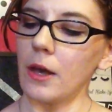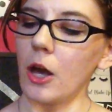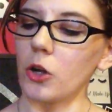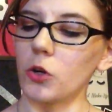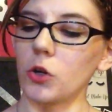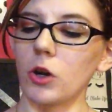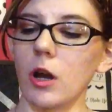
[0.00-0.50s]

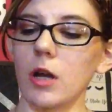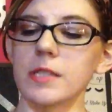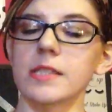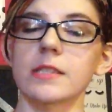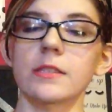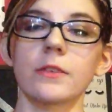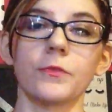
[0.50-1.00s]

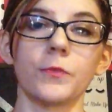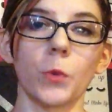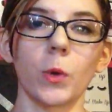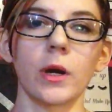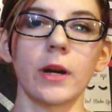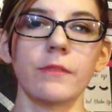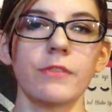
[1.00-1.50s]
across the
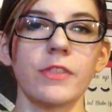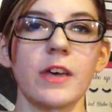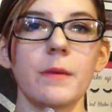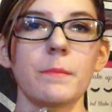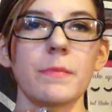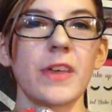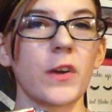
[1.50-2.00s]
four of
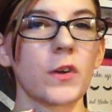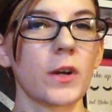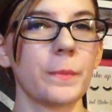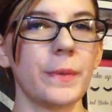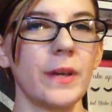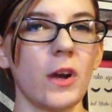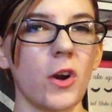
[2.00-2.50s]
them that are a
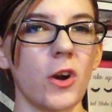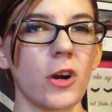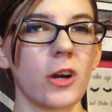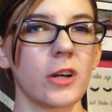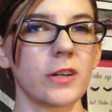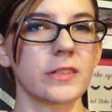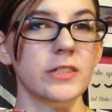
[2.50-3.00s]
bit
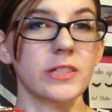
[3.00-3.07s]
hard